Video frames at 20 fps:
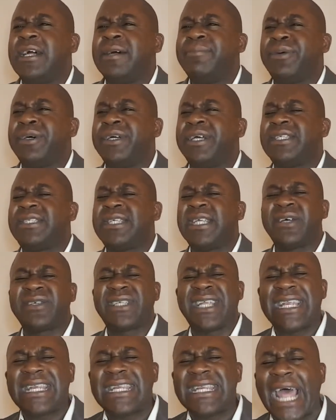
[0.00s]
But he said there's
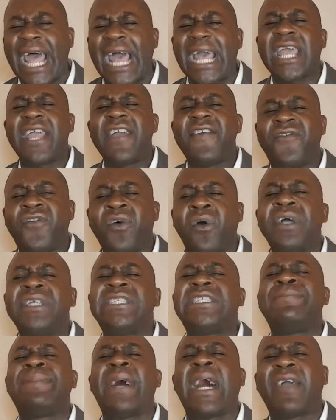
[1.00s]
a nagging voice
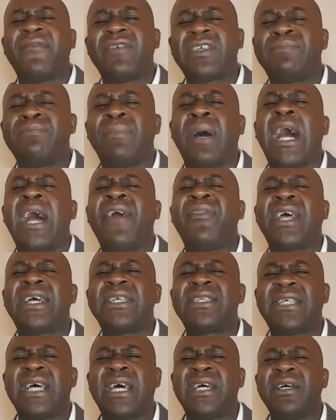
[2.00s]
in the back of his mind
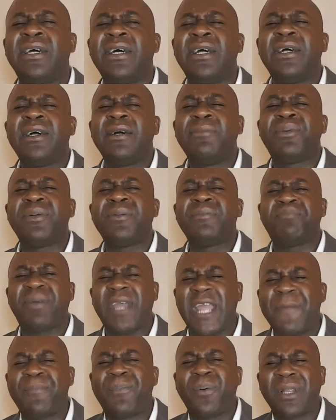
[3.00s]
that said, but
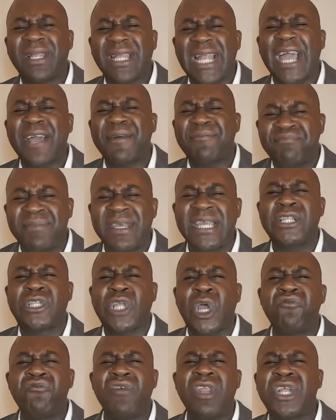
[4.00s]
people like me
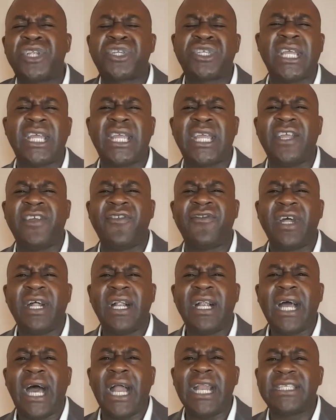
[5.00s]
don't really achieve.
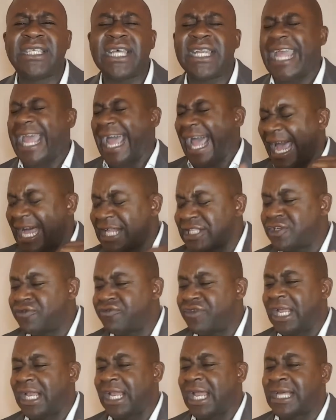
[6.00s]
And he said he had to
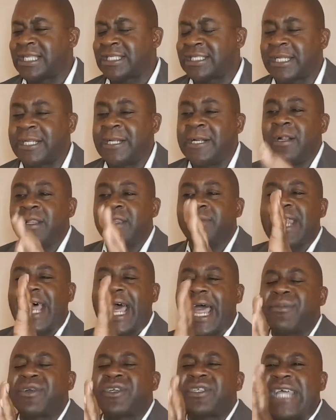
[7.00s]
realise that no matter
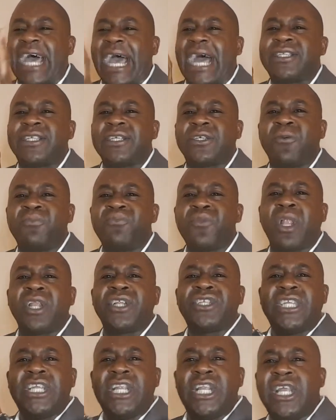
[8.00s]
how much tactical
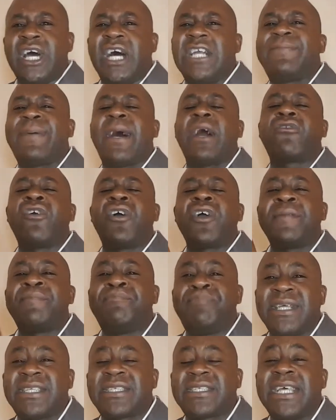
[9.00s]
knowledge he learned about growing a
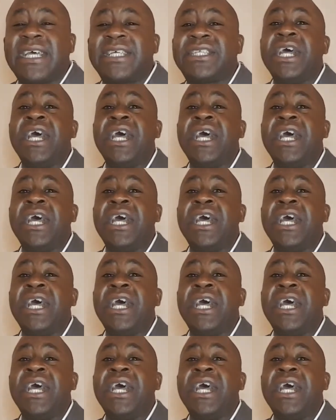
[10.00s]
business,